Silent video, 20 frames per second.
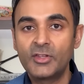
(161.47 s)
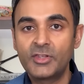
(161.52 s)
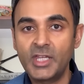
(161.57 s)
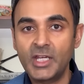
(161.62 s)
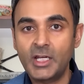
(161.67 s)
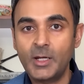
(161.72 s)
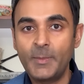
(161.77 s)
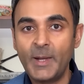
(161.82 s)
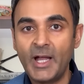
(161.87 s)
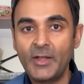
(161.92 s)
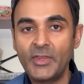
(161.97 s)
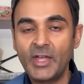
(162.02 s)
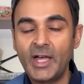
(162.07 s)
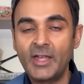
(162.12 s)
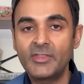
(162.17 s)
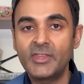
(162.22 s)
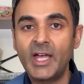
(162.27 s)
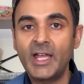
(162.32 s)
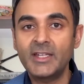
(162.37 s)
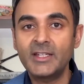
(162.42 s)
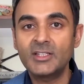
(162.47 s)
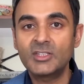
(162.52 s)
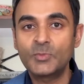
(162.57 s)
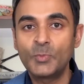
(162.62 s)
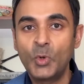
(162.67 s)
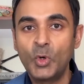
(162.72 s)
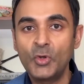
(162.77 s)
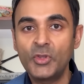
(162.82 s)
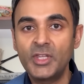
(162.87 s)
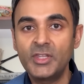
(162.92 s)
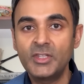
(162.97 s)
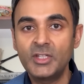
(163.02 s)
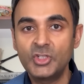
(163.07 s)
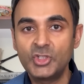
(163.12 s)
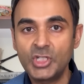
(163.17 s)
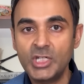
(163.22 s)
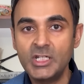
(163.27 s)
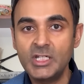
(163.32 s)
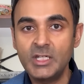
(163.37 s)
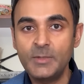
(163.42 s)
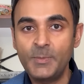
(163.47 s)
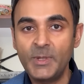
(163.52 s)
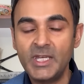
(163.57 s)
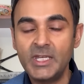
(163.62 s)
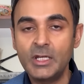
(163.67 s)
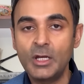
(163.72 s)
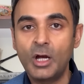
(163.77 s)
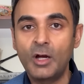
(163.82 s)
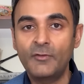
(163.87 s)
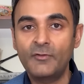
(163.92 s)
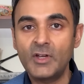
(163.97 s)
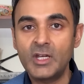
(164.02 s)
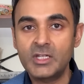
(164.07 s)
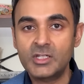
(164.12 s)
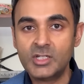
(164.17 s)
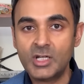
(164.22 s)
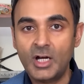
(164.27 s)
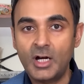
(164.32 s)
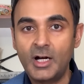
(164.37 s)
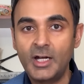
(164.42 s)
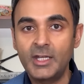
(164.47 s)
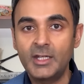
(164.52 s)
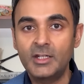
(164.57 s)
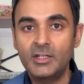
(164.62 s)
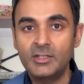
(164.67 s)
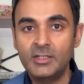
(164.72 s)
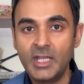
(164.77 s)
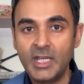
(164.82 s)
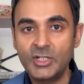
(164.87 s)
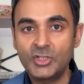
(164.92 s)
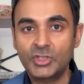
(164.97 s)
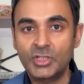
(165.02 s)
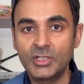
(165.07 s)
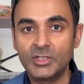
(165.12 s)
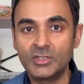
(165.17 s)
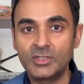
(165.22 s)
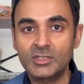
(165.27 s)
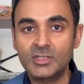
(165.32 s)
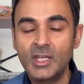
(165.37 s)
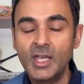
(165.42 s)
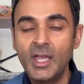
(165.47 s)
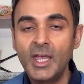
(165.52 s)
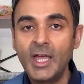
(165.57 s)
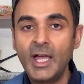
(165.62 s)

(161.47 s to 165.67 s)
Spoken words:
Think about that. That is more than the GDP of entire nations.